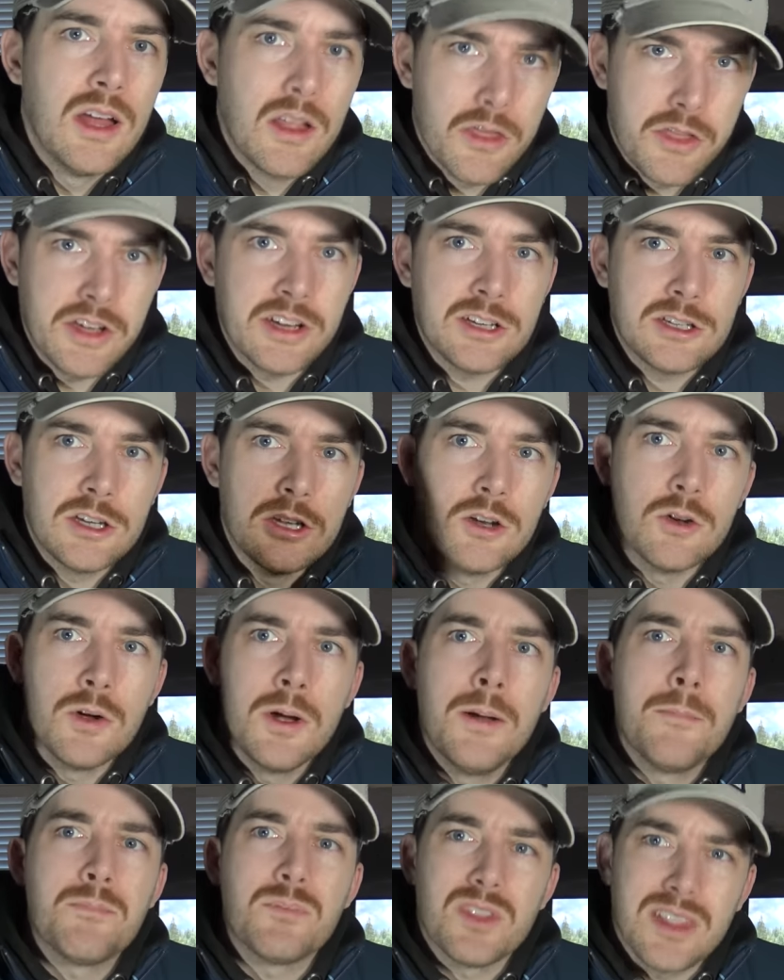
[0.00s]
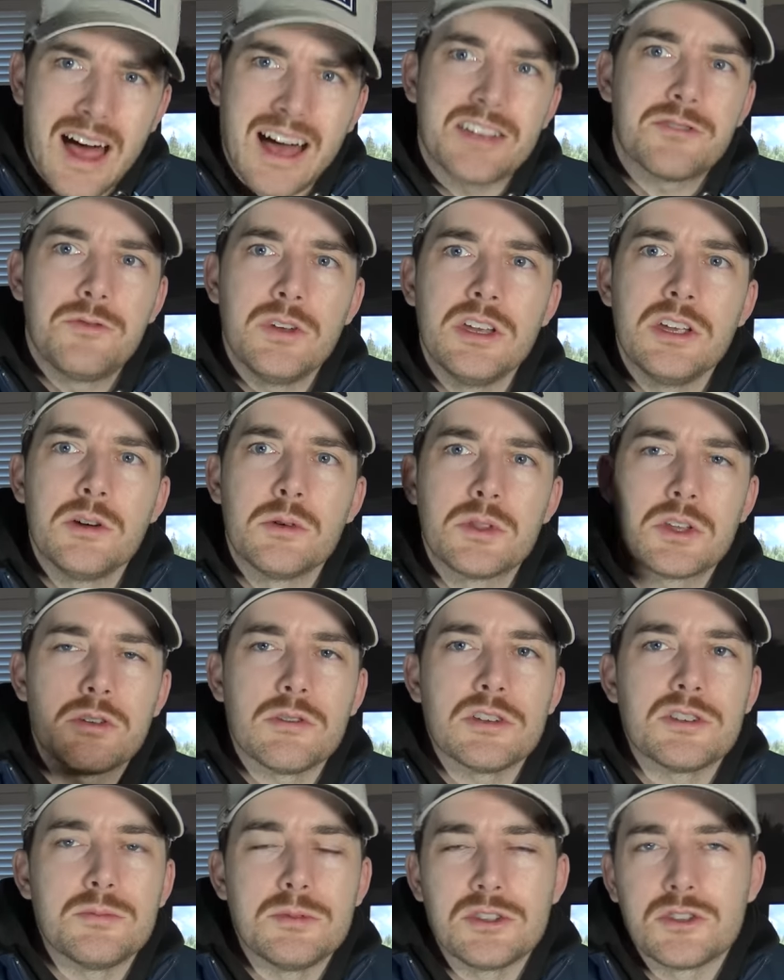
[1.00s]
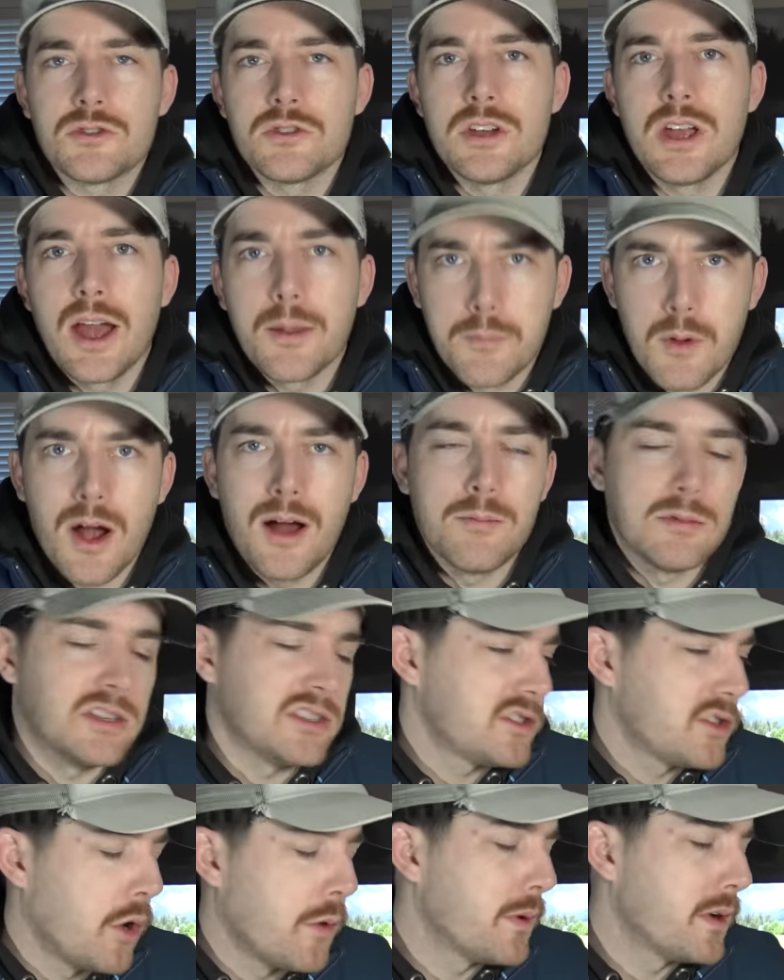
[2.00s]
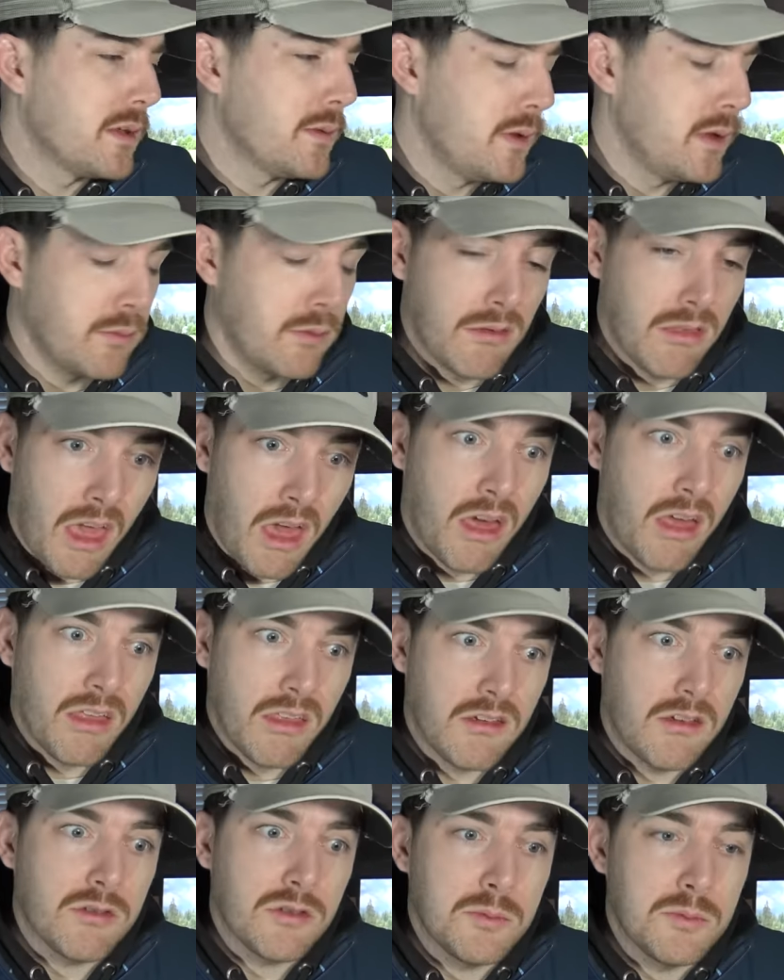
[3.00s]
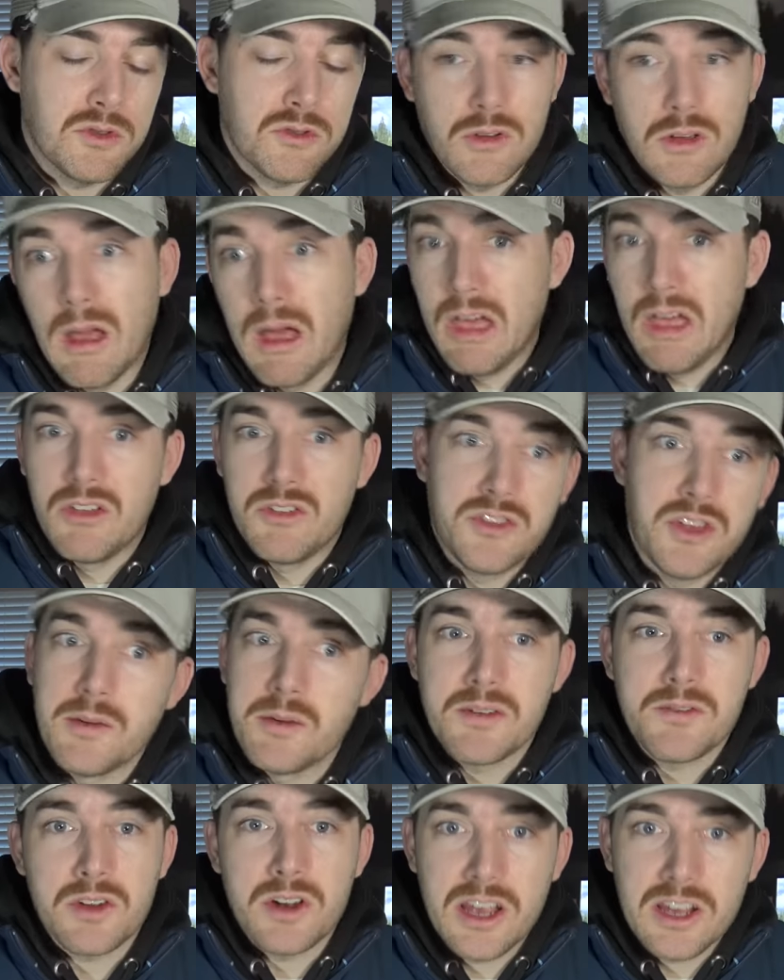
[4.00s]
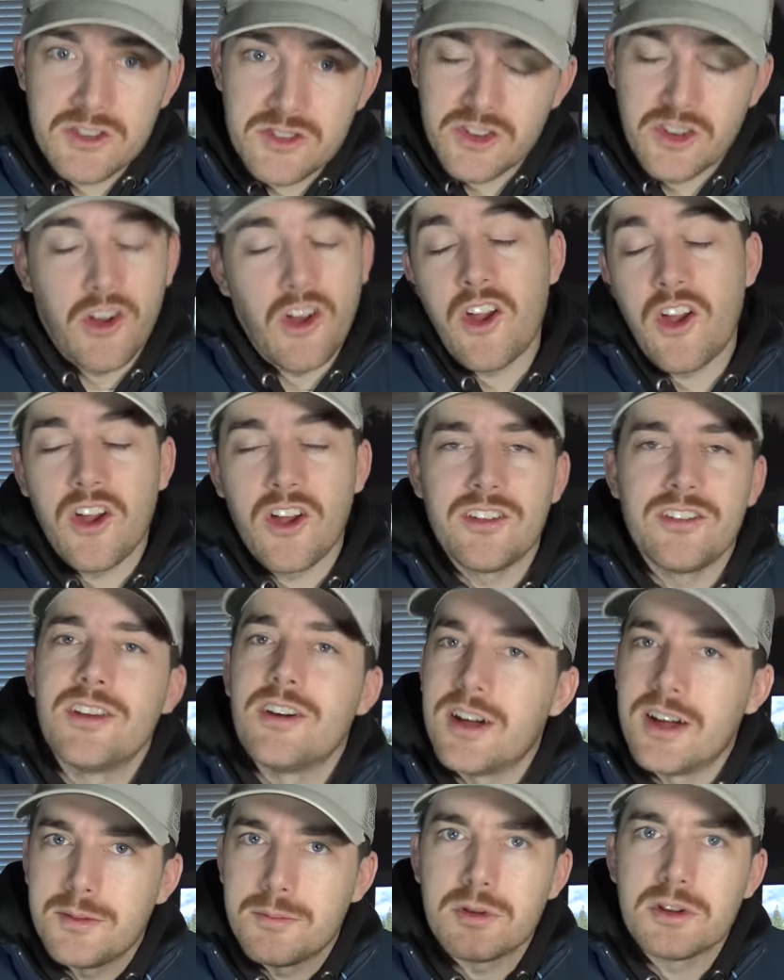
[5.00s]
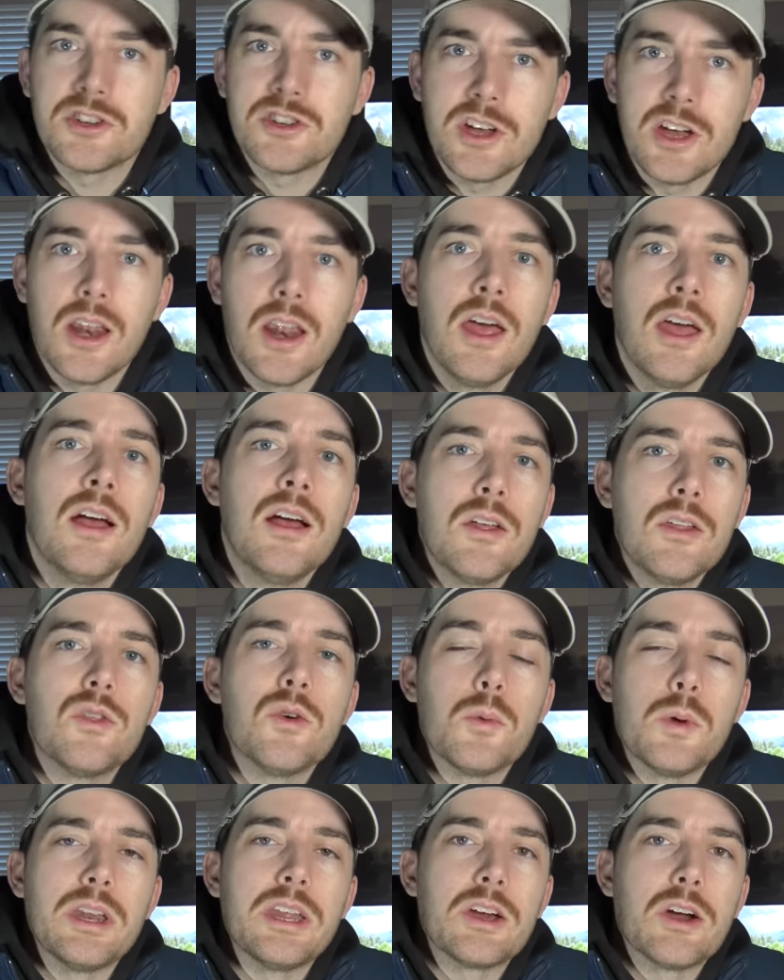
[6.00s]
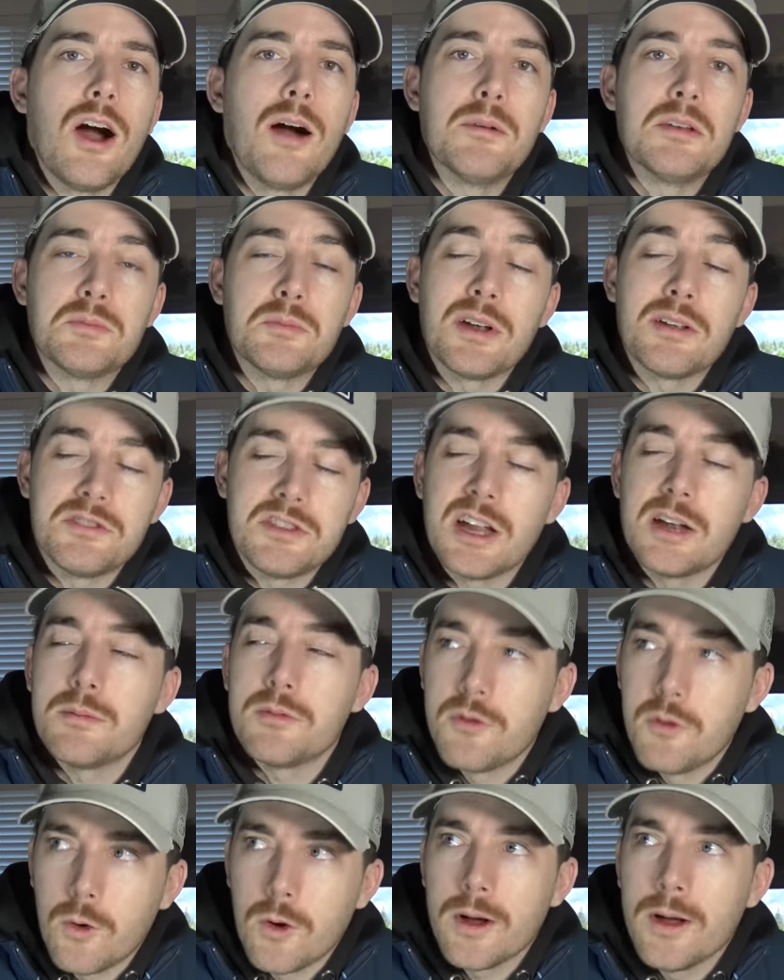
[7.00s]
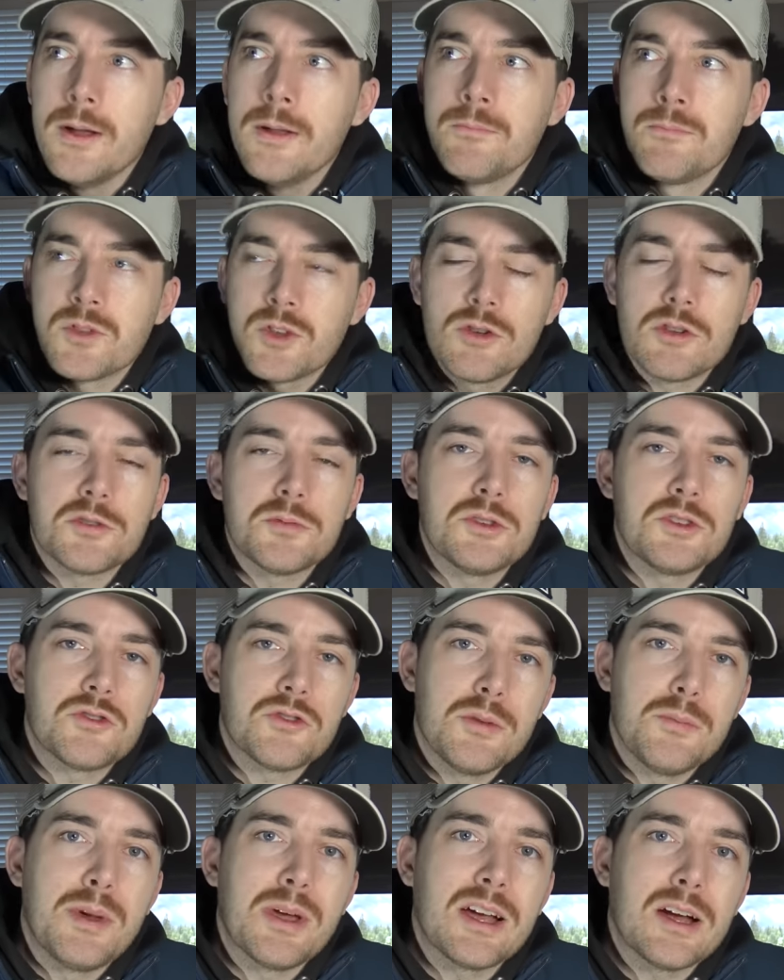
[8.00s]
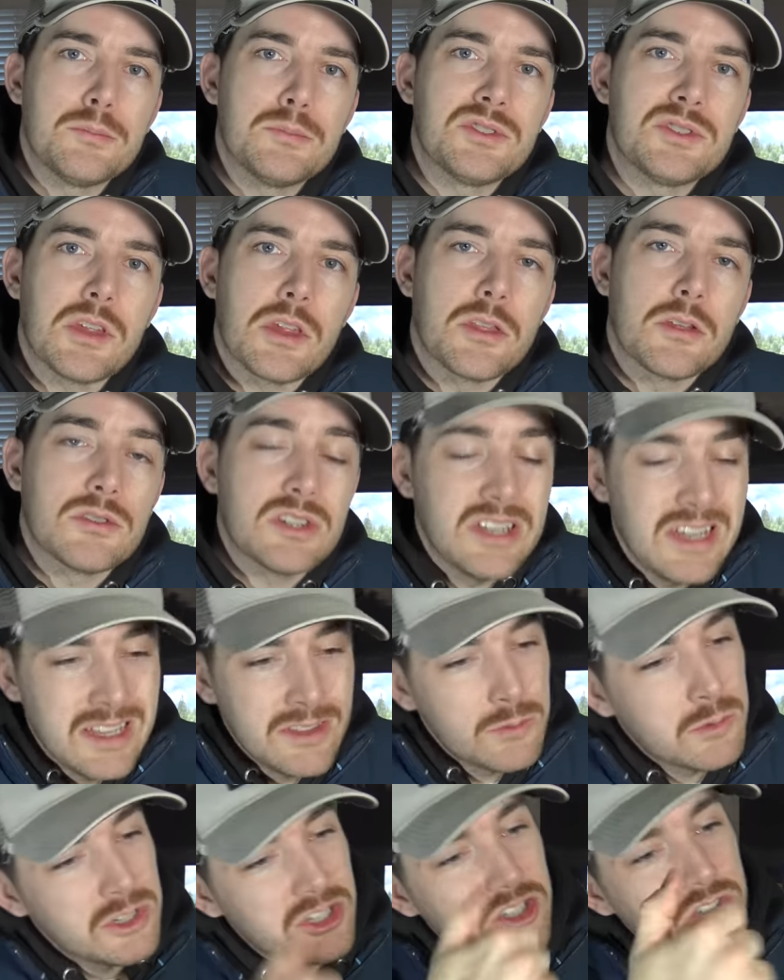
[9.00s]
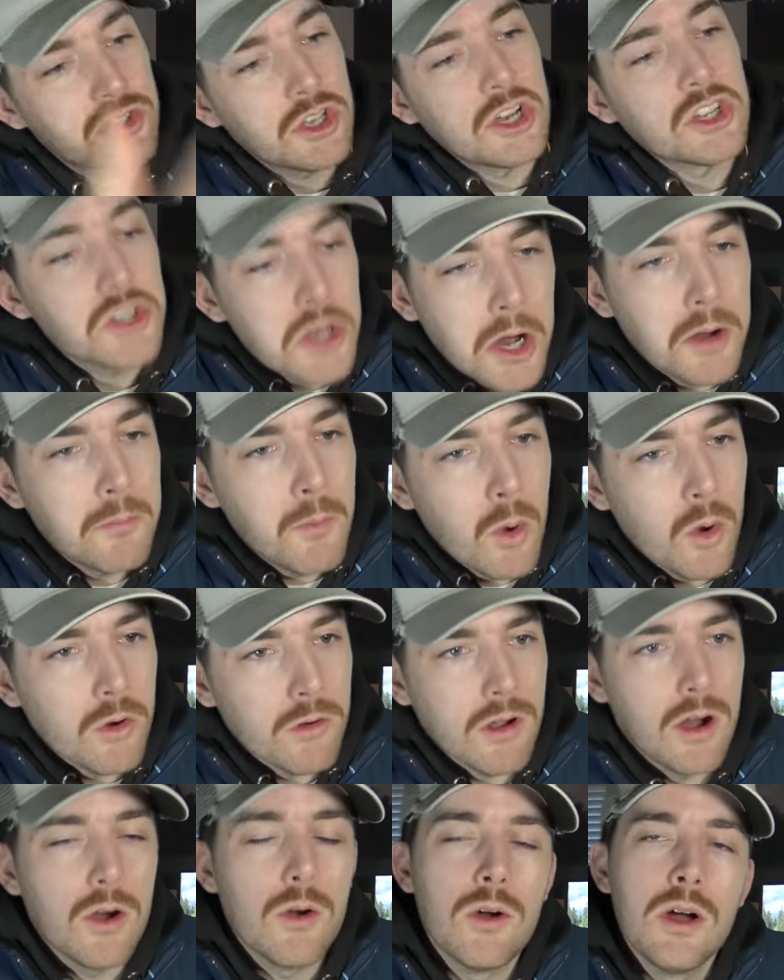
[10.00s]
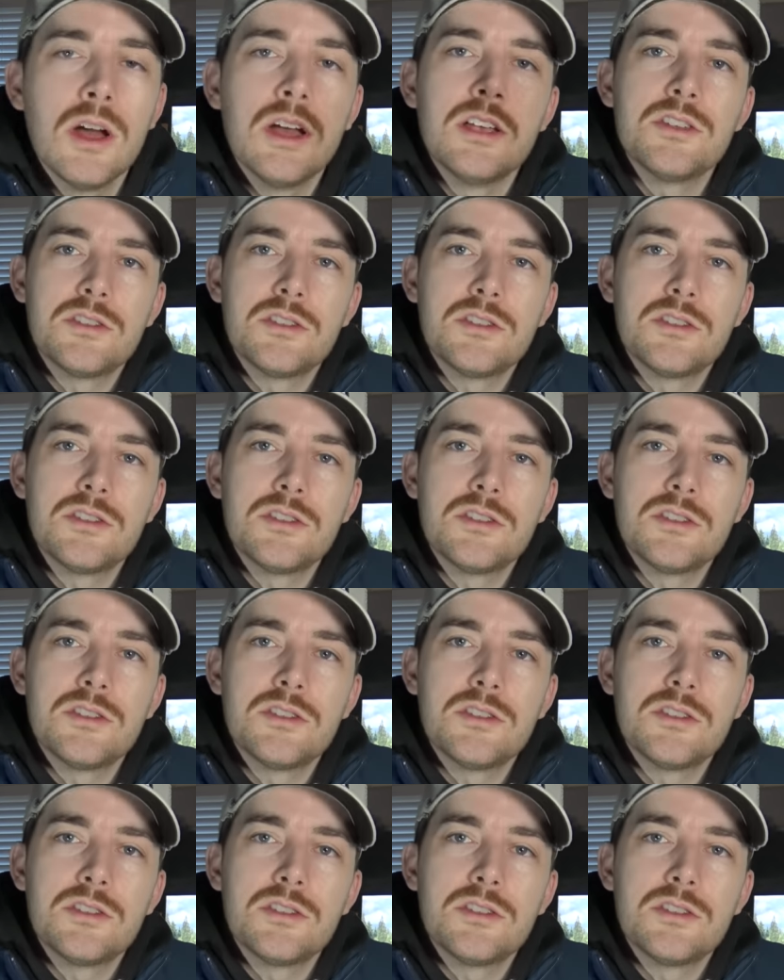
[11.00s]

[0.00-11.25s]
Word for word: Thing two, last video with the Christmas tree. I promise. So many people, yeah, Christmas tree, oh, saving it for next year. no, I appreciate the witty comments. But I've said it before, Christmas tree pickup is the 13th, which is tomorrow.